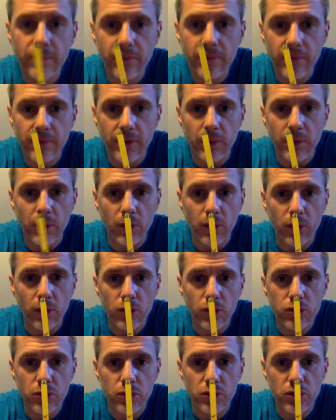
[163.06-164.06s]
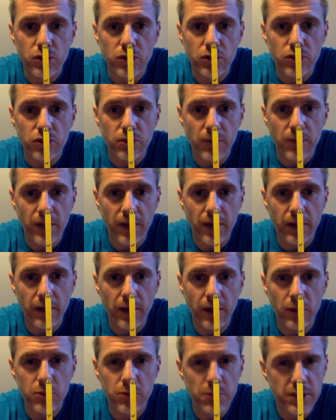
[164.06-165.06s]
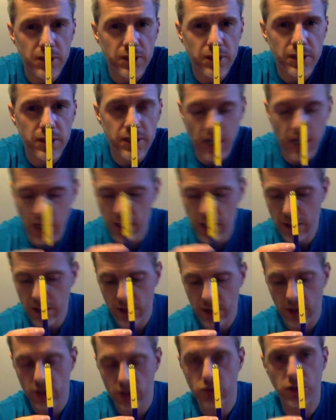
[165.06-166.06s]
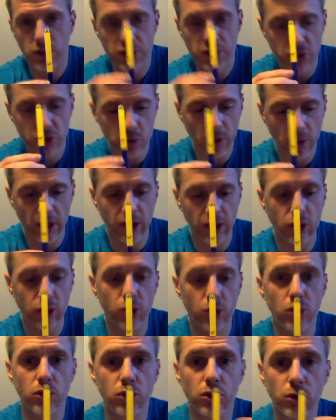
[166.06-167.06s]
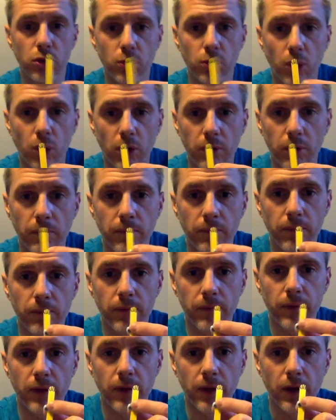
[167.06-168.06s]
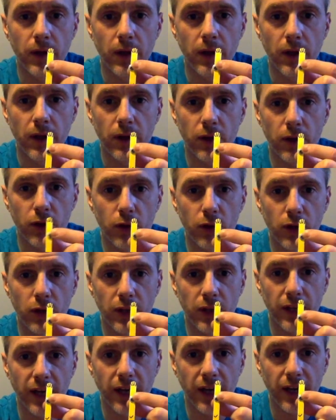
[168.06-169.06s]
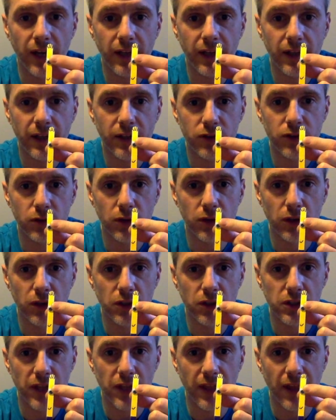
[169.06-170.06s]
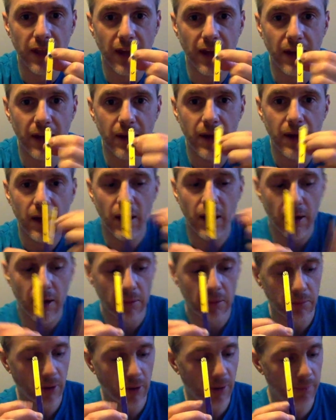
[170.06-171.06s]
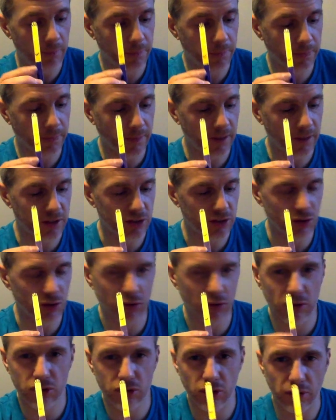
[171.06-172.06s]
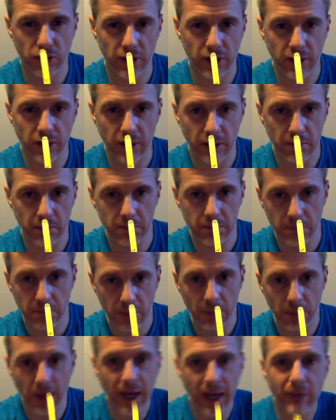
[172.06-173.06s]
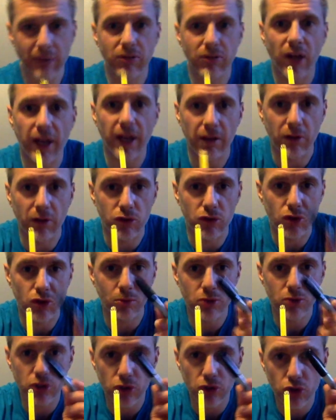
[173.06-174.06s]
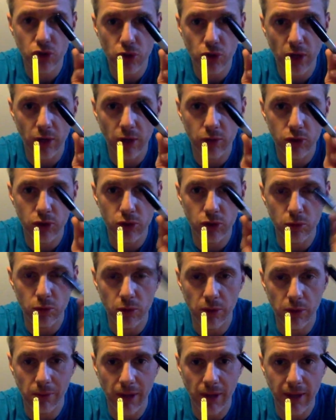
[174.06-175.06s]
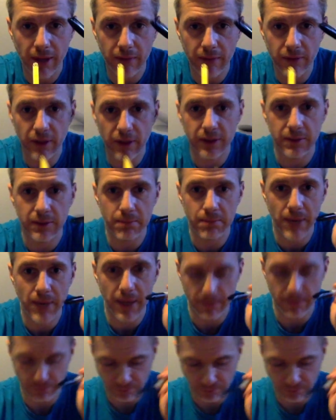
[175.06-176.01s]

There we go, so he's got some hair. Now he's missing his eye. So this is where I could glue on the googly eye, so it looks like that. But it's not the sort of thing that you might have lying around, so I'm just going to show you how to do it with the black felt tip pen.